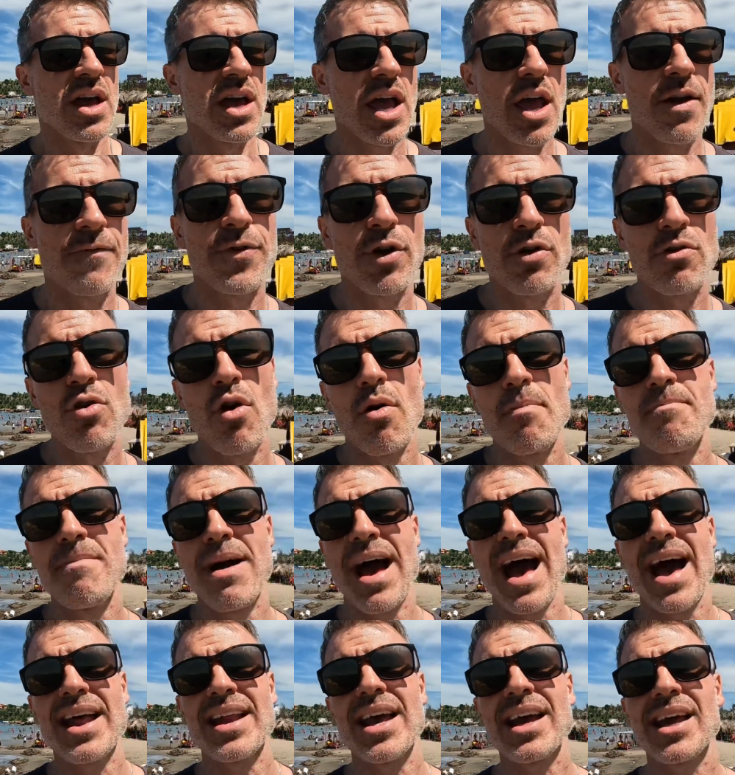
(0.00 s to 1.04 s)
if you're
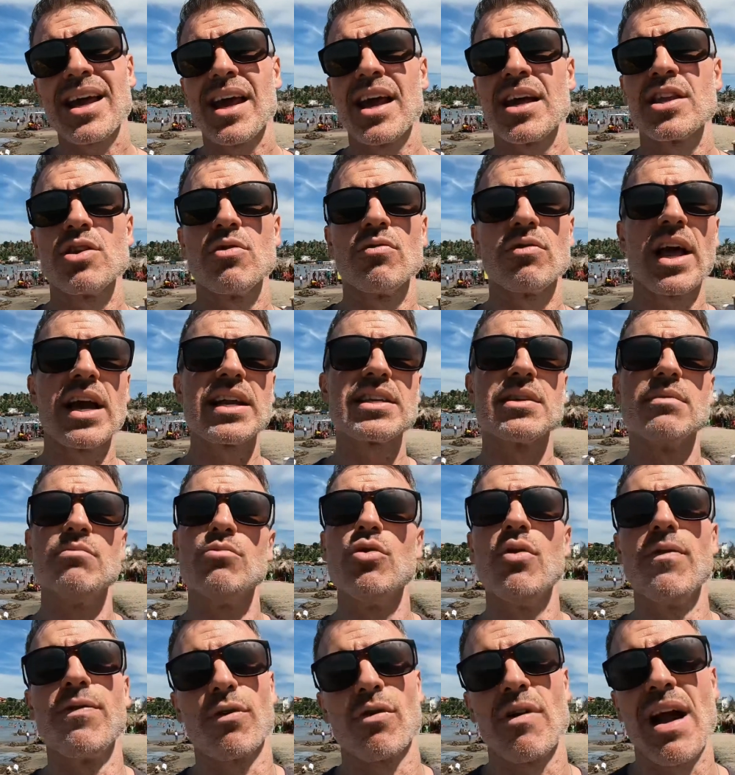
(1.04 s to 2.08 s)
nomadic and you like to
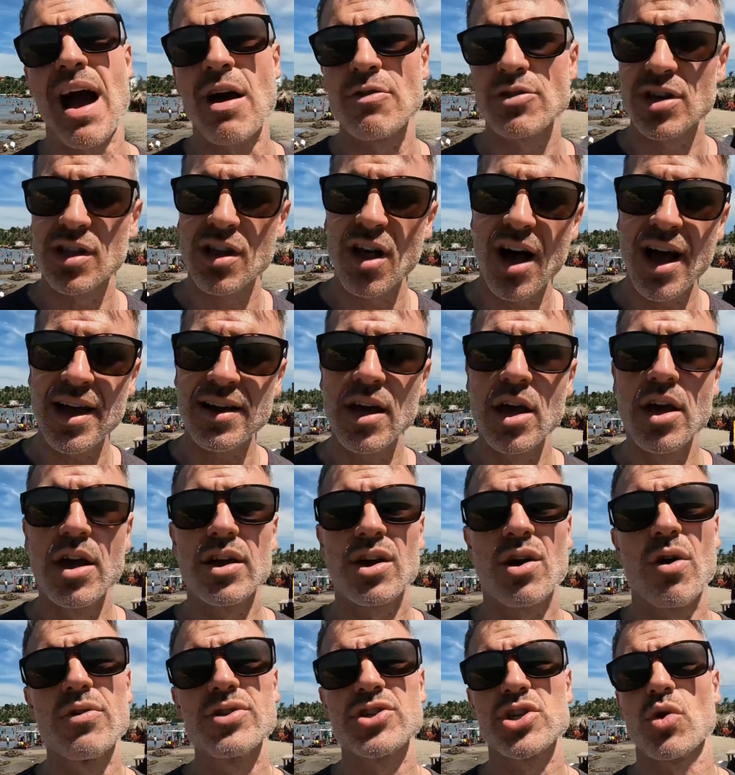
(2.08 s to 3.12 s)
move around a lot,
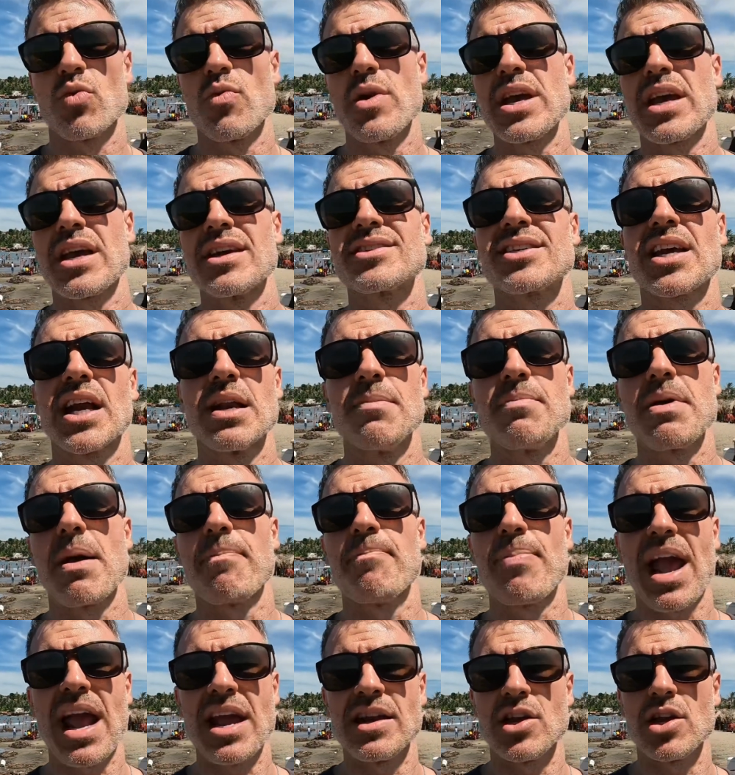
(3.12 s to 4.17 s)
Costa Rica is going to be a
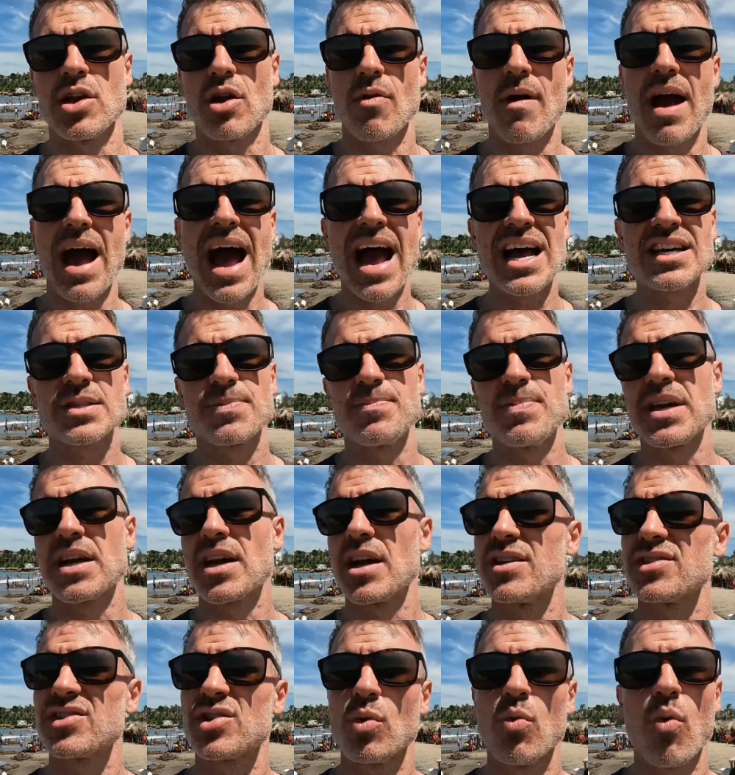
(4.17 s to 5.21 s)
pain in your ass
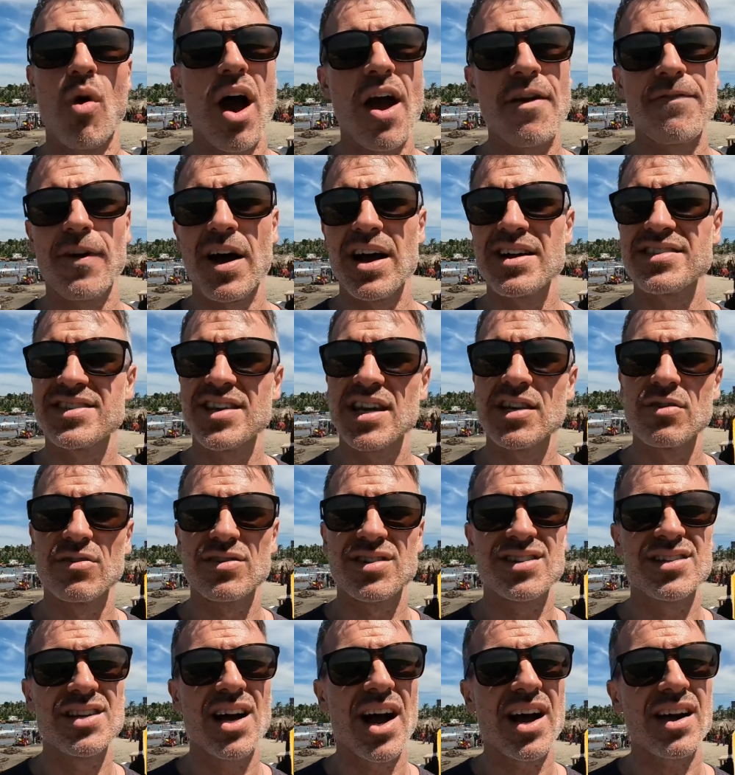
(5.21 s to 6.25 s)
because the Wi-Fi signal
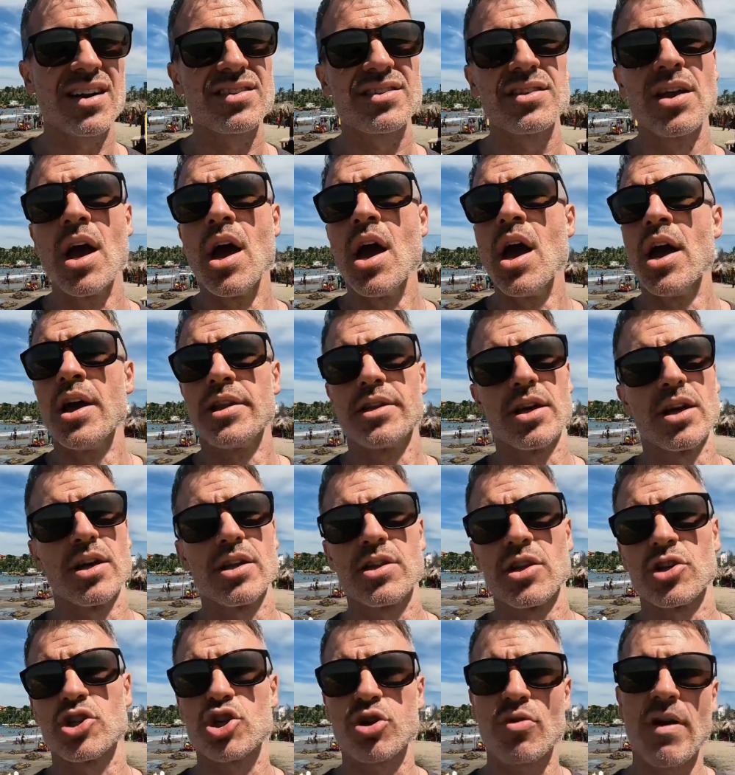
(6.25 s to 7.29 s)
sucks.
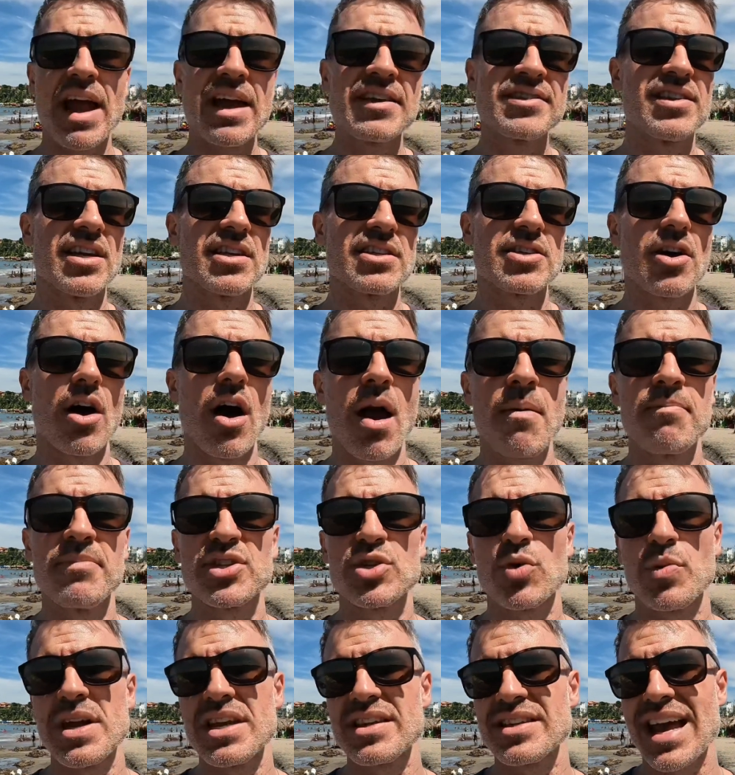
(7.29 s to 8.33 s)
The transit time
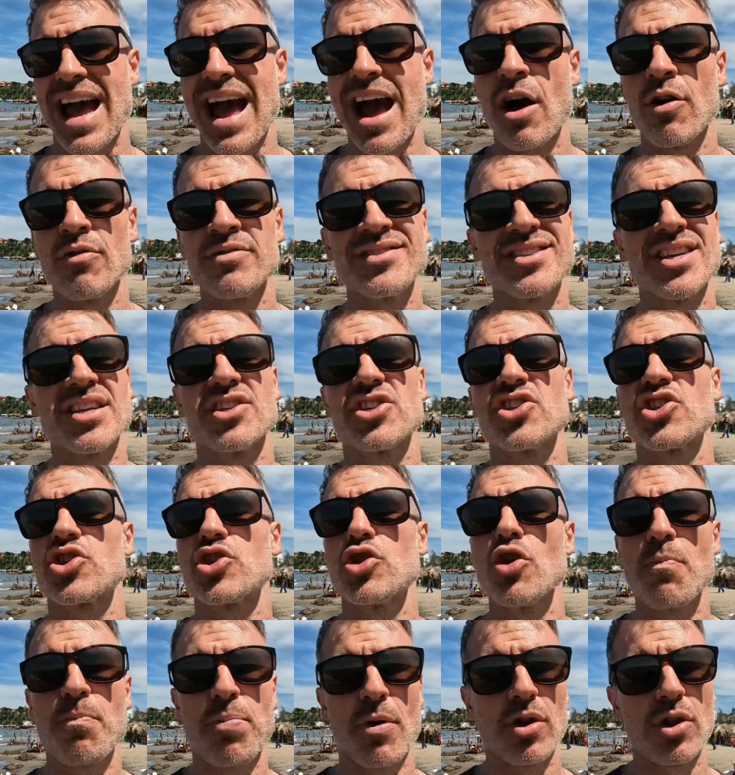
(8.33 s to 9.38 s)
between towns is
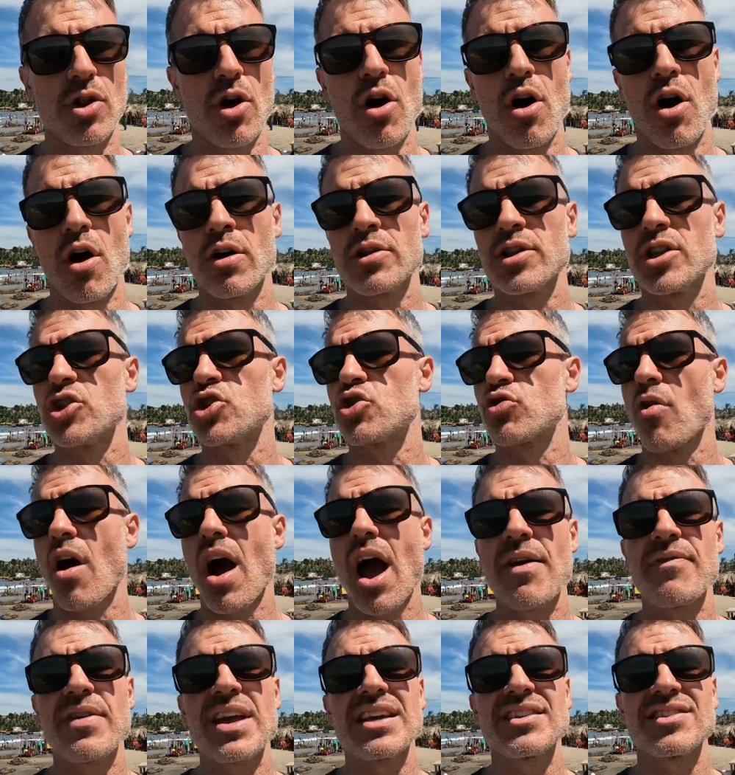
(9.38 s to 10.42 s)
super long. The
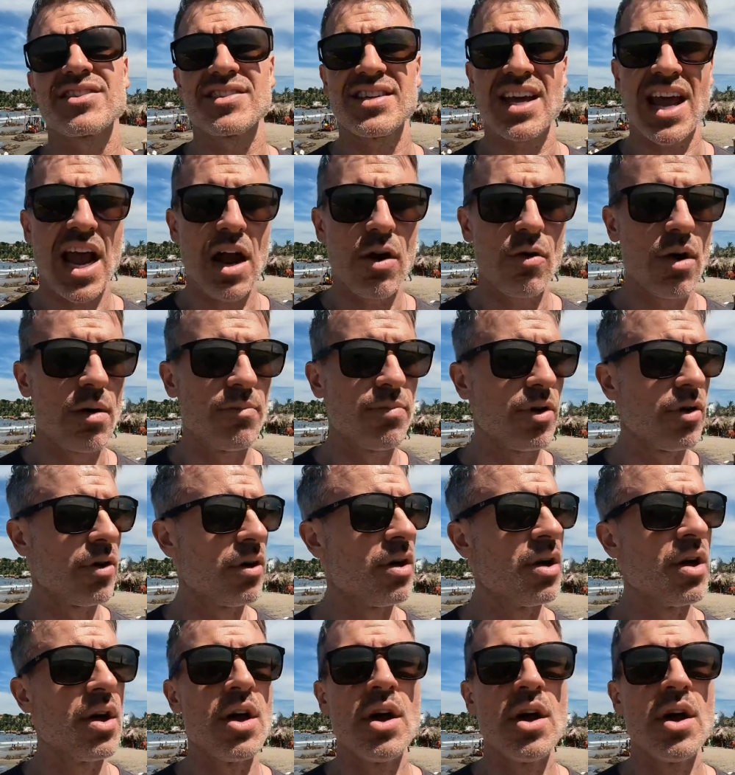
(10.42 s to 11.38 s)
driving is terrible.